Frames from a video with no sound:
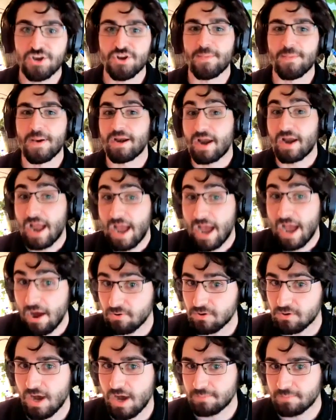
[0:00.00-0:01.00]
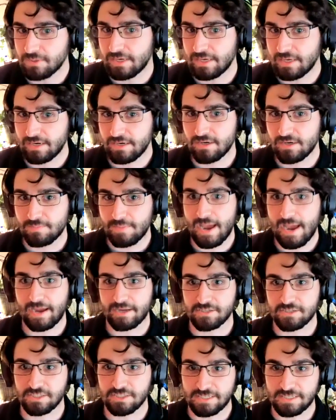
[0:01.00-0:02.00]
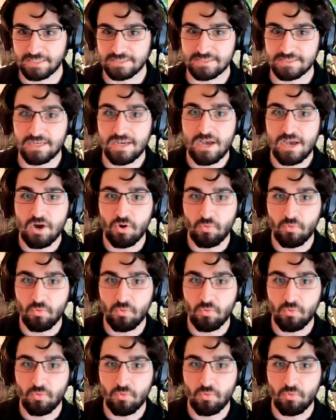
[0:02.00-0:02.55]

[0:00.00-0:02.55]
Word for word: No matter how complicated your packaging is,